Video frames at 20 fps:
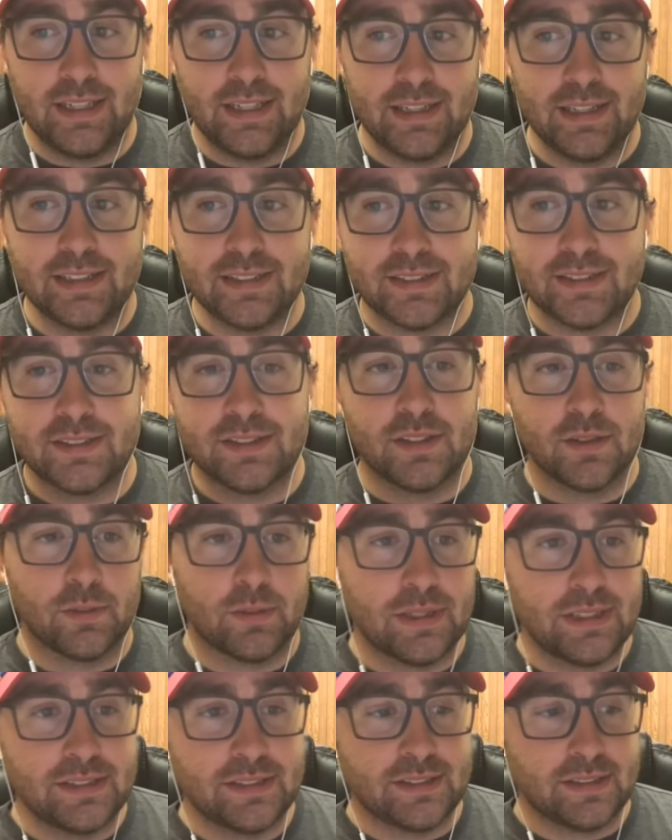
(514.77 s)
And this is the
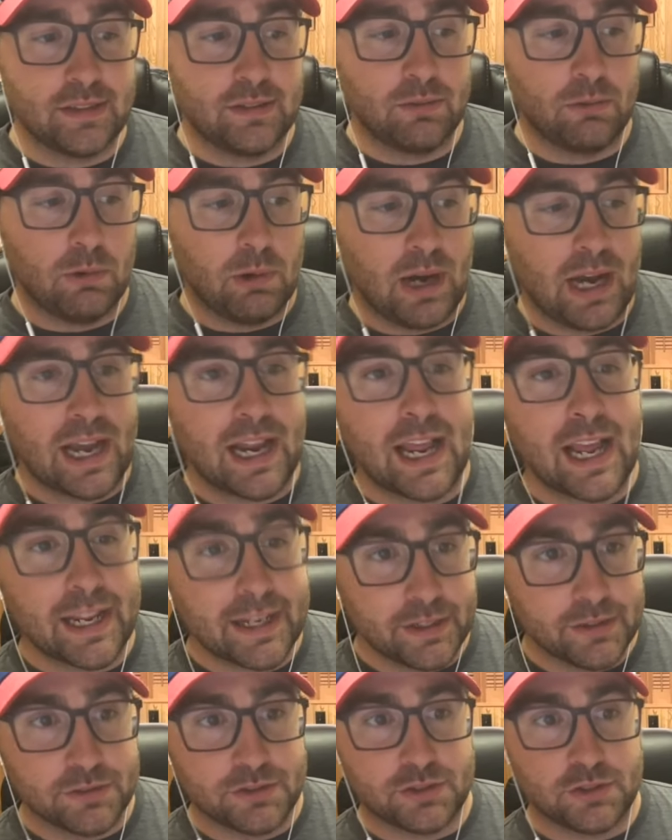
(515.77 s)
reason why I
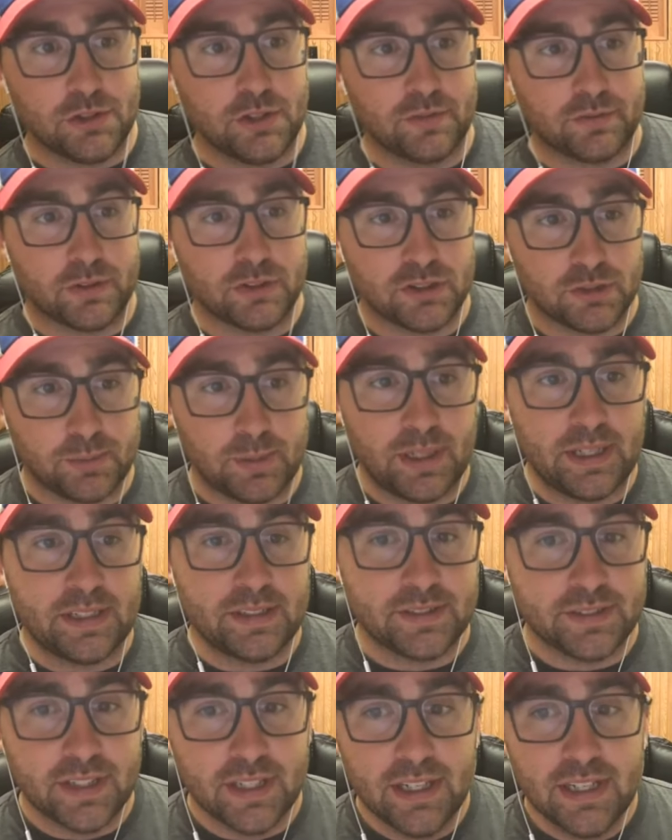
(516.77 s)
use two different
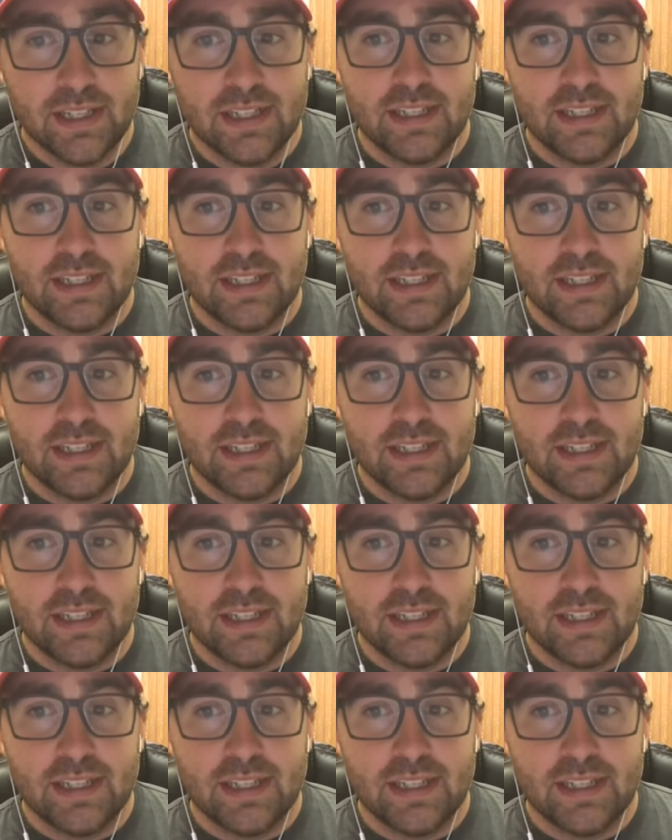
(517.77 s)
speeds